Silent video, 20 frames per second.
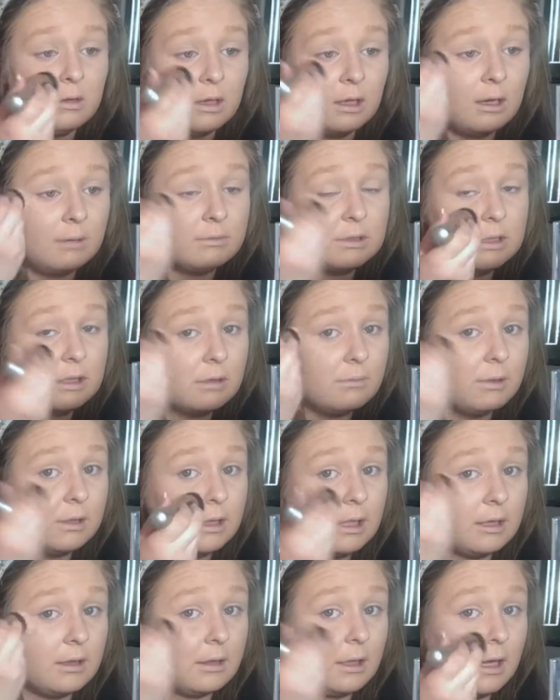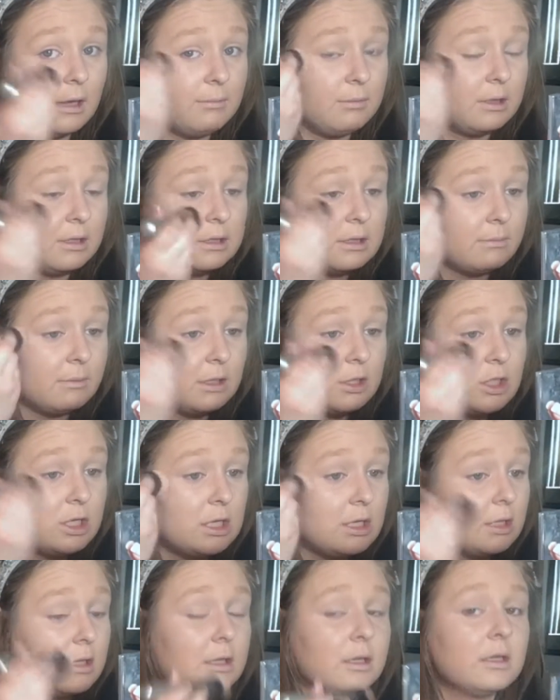And I'm just gonna put that on the high points of my
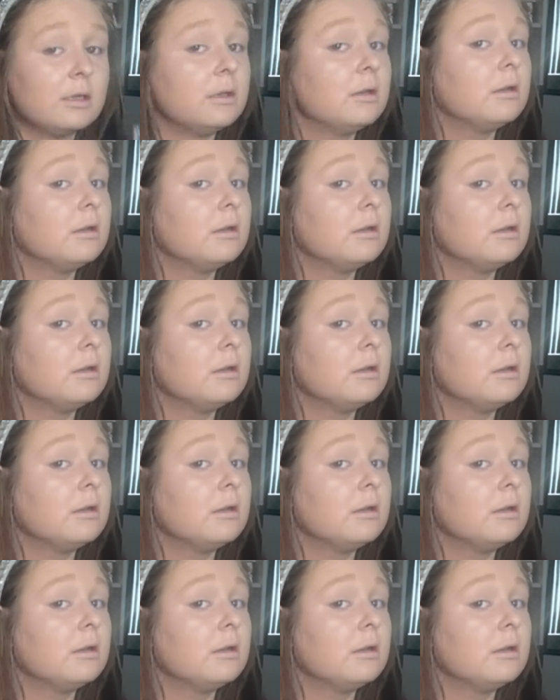cheek.